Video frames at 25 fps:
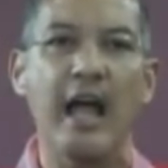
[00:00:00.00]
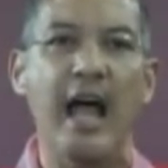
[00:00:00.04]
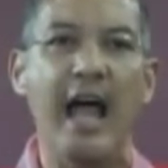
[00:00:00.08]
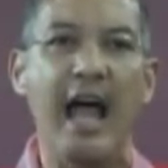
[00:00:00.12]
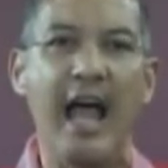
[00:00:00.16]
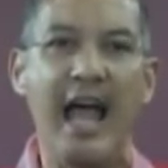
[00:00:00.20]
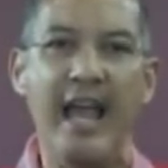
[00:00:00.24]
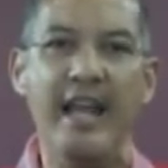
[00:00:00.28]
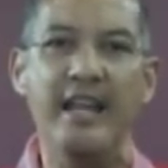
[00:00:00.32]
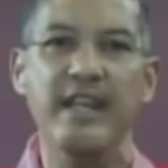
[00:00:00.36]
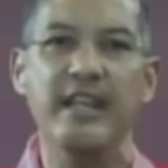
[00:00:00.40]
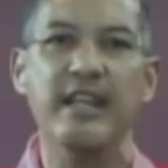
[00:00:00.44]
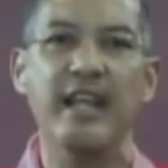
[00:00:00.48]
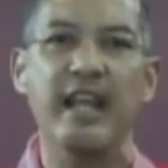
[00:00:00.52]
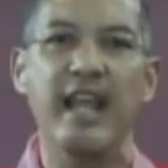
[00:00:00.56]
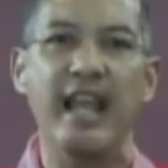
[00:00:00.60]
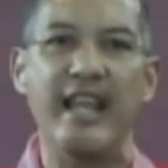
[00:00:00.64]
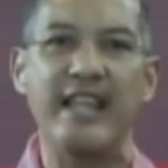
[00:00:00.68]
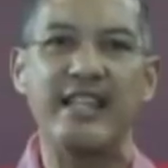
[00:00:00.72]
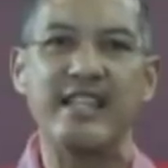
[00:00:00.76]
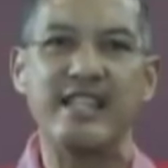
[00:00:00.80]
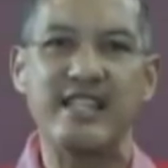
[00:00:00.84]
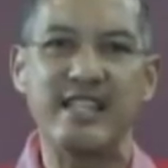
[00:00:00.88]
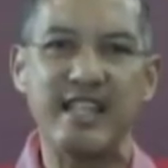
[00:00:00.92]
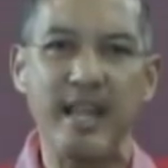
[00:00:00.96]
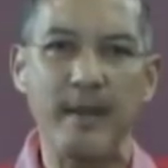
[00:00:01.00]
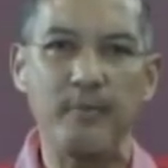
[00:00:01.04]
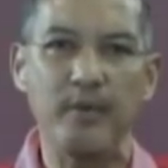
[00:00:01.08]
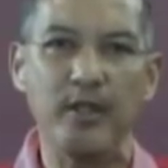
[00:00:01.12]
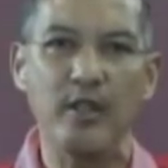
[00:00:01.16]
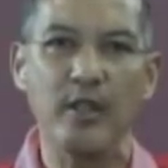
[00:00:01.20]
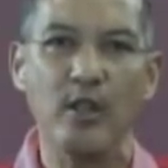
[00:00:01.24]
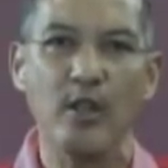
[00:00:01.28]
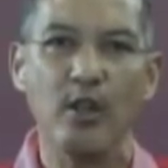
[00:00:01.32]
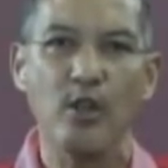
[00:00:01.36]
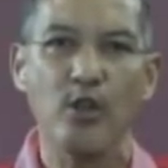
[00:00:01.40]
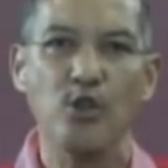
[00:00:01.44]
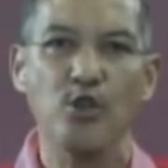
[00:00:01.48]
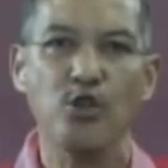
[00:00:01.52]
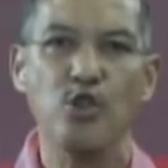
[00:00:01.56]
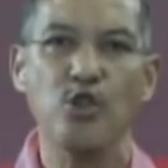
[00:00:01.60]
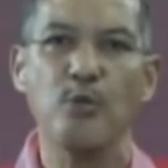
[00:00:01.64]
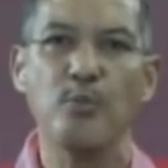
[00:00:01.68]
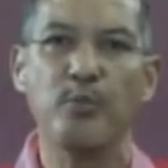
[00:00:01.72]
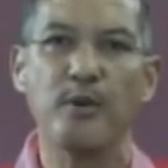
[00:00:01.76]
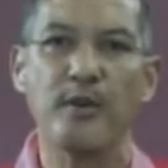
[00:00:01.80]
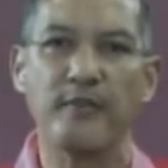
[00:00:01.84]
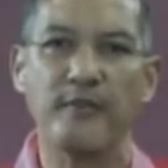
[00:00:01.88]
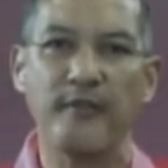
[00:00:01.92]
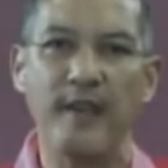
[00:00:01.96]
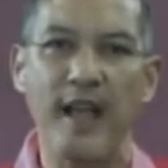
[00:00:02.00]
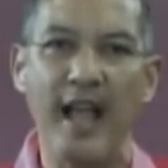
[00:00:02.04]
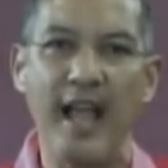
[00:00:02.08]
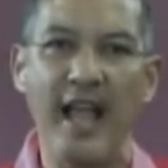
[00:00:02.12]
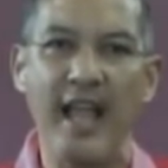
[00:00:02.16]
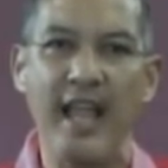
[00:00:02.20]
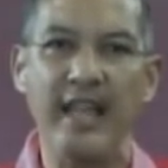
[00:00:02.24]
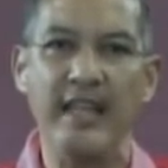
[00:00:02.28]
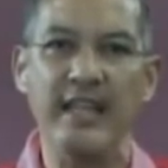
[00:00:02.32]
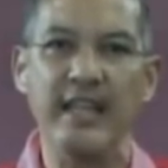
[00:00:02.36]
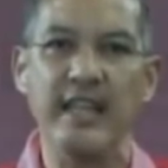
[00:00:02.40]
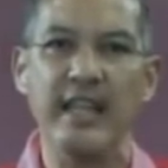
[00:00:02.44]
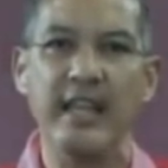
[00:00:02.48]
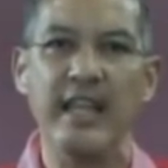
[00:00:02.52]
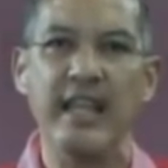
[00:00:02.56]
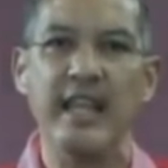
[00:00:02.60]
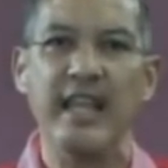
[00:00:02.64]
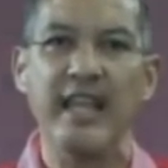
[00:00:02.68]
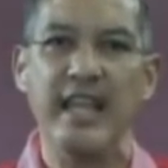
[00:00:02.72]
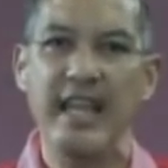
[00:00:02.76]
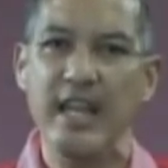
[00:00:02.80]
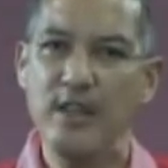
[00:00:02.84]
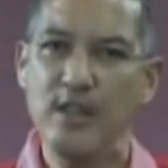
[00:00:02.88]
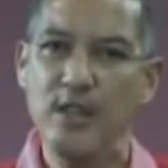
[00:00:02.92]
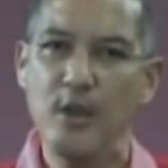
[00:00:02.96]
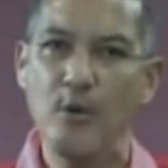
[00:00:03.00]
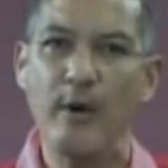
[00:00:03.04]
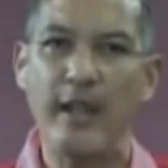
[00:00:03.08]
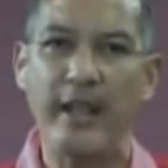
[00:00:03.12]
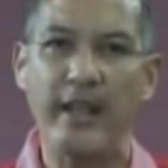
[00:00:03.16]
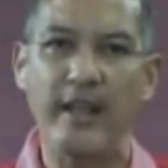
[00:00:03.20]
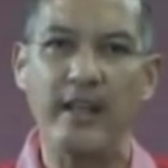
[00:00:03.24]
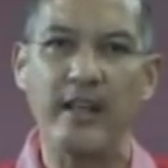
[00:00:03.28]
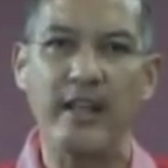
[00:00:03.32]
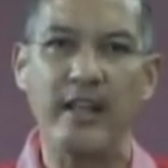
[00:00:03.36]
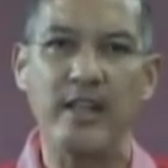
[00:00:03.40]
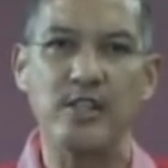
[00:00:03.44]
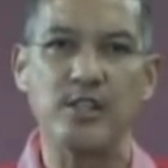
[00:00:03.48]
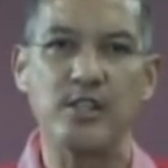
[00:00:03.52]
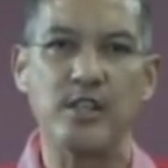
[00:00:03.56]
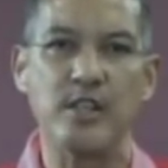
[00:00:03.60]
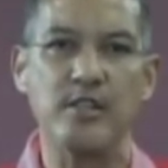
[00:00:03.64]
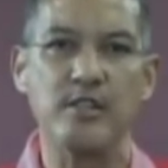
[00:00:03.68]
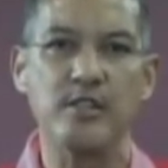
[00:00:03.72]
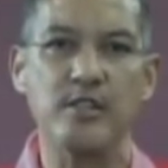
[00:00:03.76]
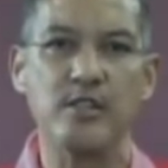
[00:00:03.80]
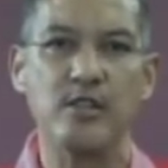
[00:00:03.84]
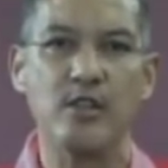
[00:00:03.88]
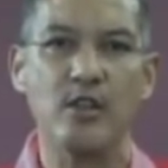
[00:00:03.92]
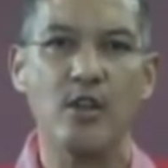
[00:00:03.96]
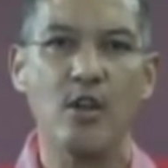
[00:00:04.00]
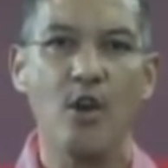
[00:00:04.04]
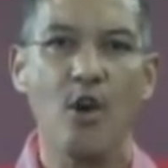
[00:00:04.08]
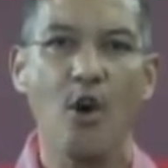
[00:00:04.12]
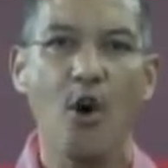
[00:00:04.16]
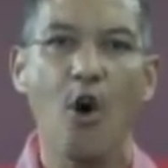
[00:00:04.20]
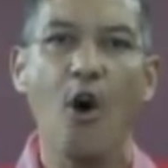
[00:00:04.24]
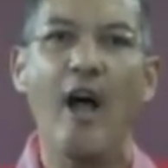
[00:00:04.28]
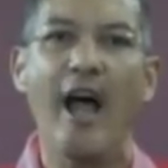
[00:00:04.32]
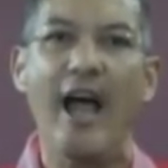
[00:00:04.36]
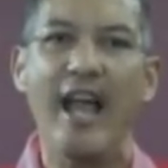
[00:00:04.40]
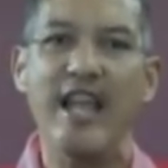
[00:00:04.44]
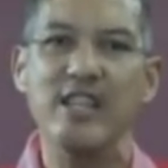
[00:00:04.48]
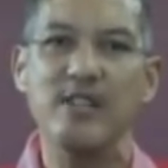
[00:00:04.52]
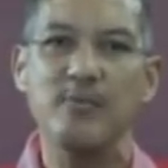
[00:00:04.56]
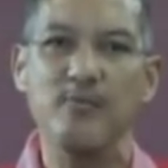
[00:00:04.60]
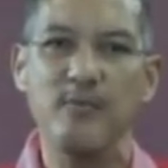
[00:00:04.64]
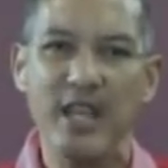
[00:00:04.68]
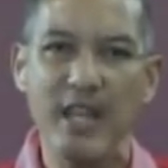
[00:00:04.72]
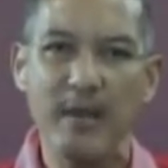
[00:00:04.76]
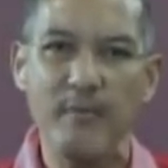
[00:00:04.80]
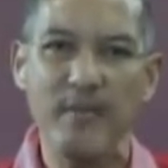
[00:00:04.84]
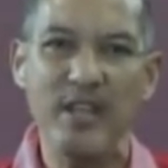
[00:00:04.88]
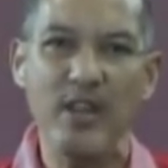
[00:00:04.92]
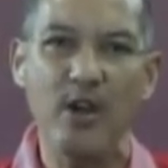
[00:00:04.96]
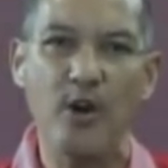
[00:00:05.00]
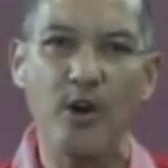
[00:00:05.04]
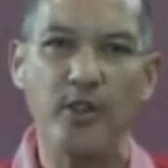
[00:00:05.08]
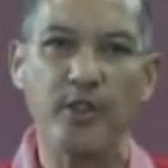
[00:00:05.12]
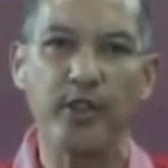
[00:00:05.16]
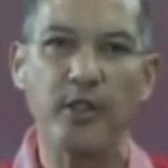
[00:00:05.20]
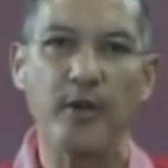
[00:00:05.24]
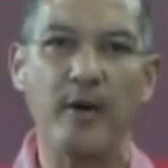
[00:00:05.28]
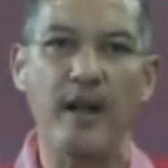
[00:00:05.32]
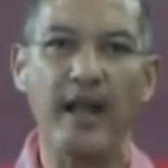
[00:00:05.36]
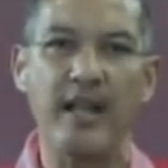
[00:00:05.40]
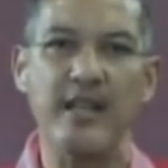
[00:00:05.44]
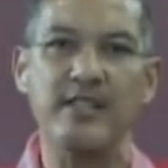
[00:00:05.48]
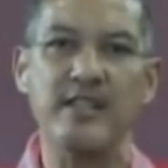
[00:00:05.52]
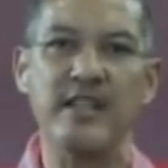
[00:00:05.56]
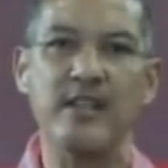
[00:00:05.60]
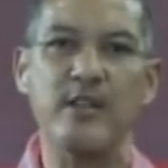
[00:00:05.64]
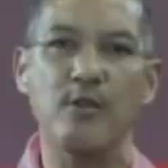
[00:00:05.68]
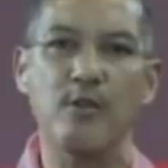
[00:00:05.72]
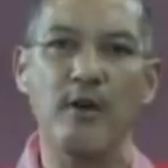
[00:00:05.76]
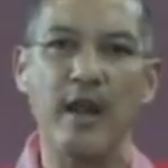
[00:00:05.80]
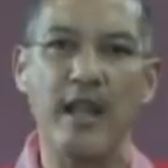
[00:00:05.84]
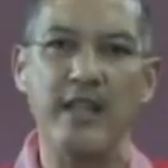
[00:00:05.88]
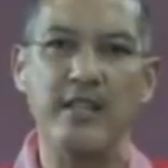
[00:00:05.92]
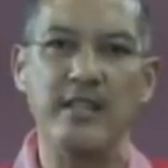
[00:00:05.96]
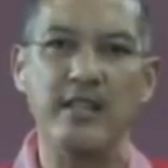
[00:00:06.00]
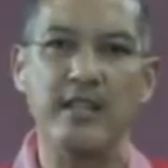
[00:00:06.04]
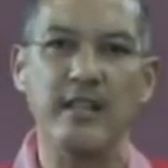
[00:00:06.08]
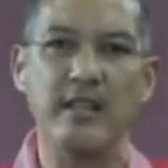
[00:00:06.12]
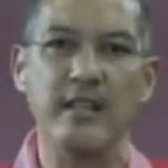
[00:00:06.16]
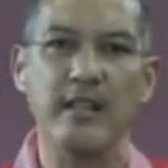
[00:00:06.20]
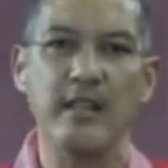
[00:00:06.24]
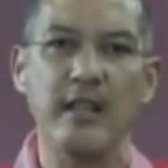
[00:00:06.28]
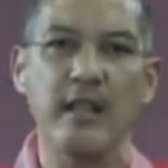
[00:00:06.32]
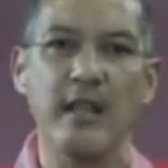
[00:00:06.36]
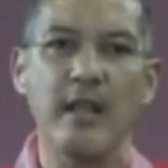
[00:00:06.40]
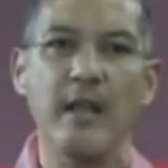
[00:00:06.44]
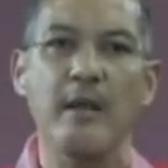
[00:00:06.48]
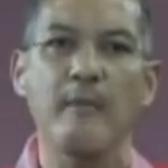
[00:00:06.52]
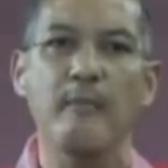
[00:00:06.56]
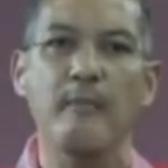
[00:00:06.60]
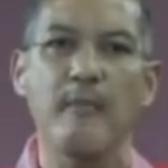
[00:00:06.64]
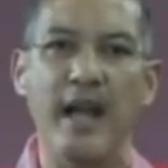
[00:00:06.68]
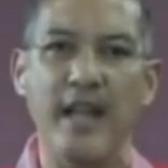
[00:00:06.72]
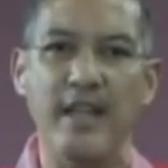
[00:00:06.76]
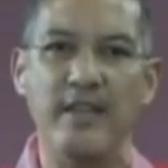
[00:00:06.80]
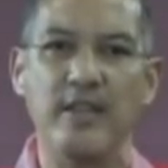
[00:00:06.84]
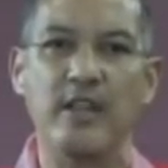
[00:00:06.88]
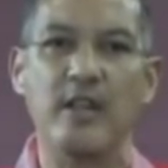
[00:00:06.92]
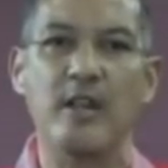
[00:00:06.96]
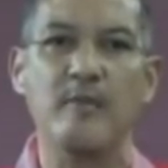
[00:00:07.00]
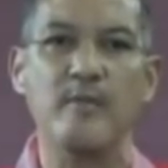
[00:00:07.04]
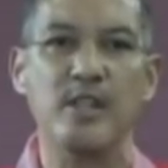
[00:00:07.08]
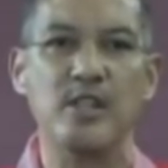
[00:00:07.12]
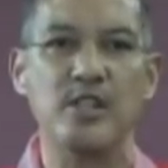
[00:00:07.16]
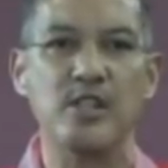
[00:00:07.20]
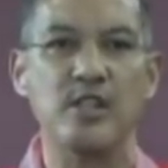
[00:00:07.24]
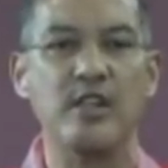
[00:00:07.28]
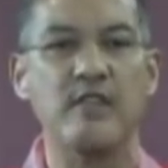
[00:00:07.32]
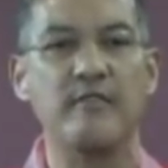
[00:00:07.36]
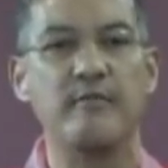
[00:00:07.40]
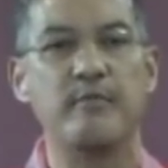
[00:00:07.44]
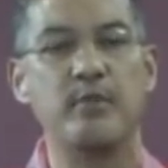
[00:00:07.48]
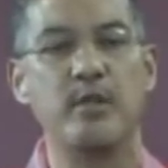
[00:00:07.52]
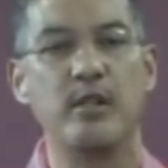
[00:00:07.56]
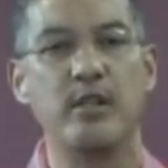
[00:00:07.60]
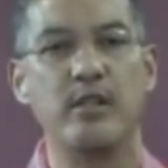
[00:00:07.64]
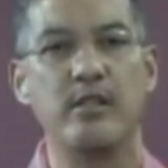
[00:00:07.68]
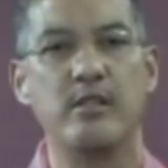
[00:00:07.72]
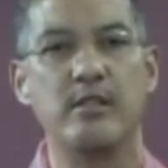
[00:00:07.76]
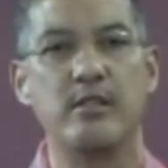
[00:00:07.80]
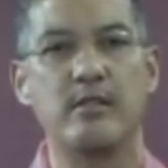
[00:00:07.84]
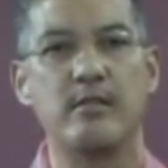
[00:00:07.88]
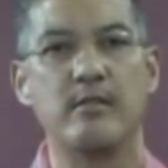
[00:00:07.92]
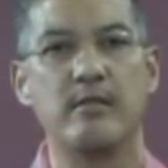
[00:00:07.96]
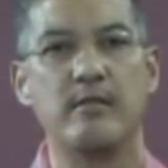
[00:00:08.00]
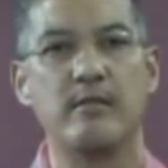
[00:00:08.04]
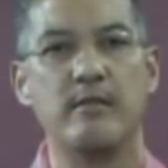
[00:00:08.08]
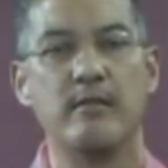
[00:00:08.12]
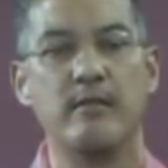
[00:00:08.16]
and except to provide in the regulations or as may be authorized in writing by the Commissioner of Police.